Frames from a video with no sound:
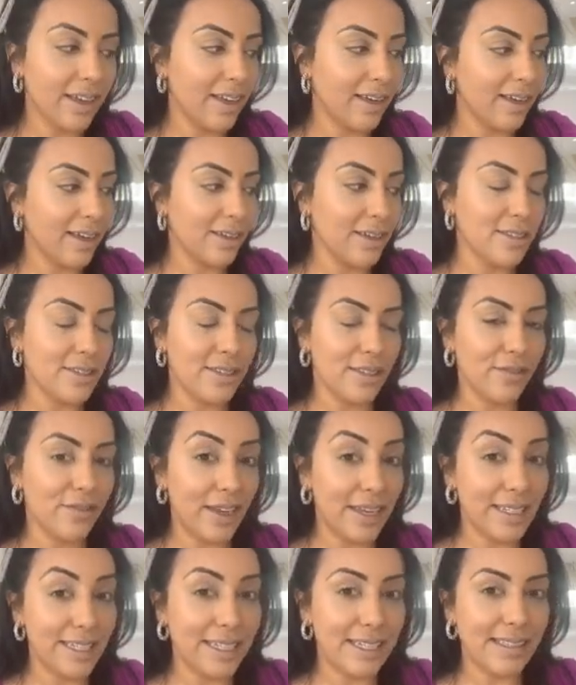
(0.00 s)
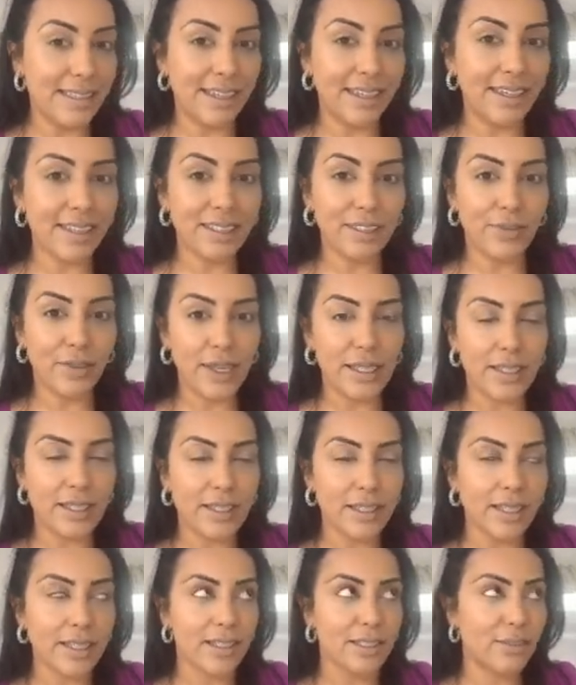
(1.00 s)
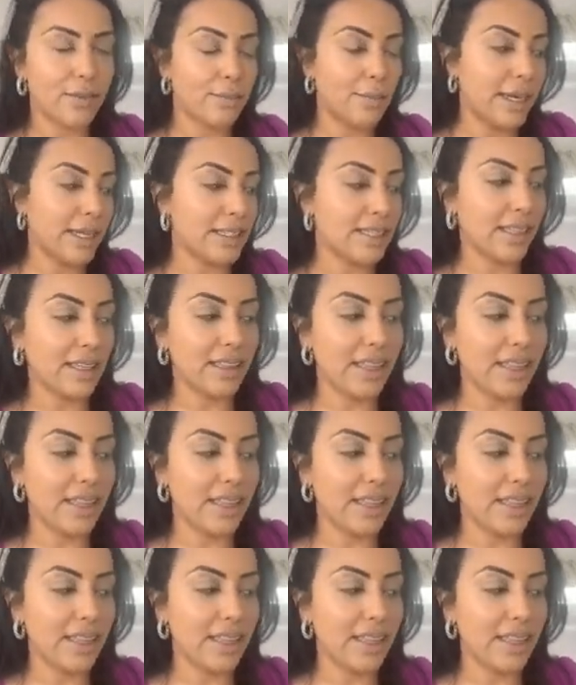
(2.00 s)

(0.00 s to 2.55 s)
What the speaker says: I use the Fenty sticks. Fenty sticks are amazing.